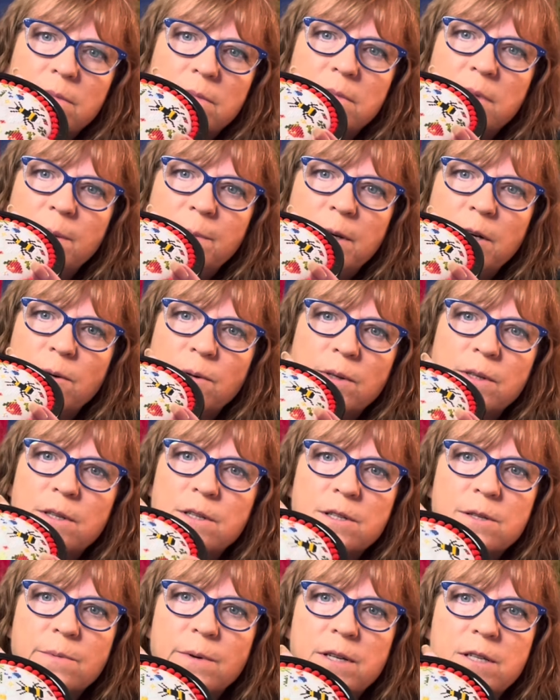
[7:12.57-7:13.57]
let me hold it
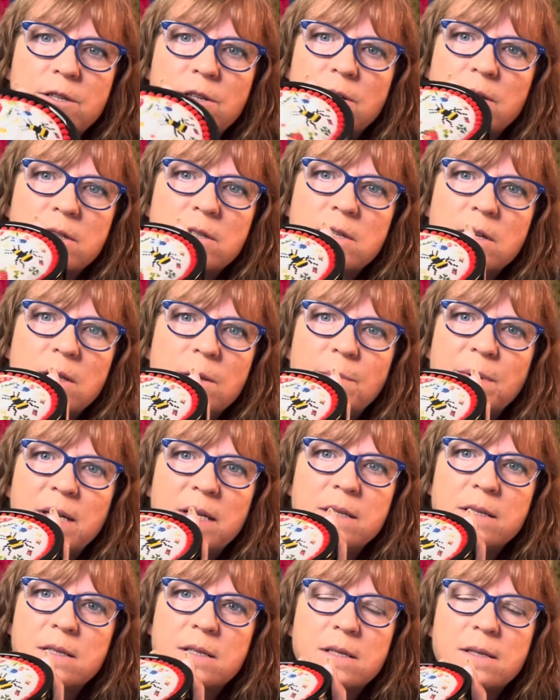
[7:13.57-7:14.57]
this way so you can see the
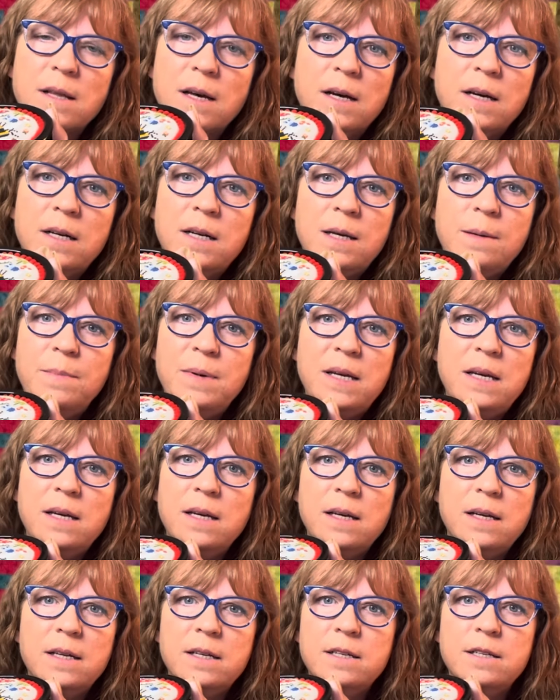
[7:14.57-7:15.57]
pins. The
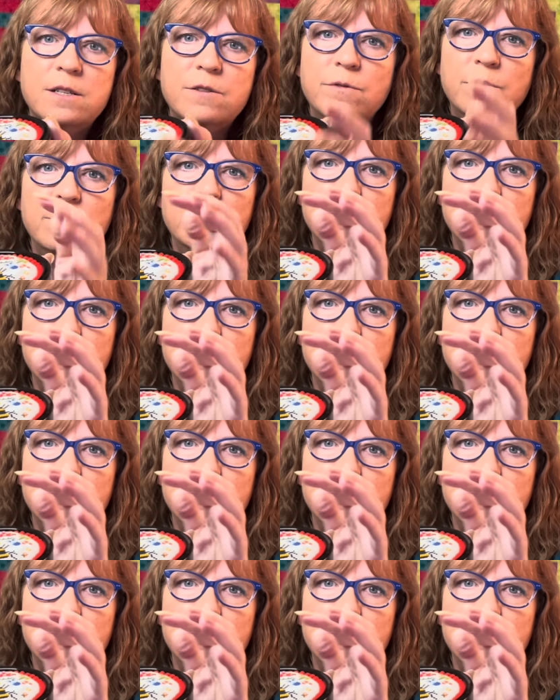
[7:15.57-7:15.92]
honeybee is from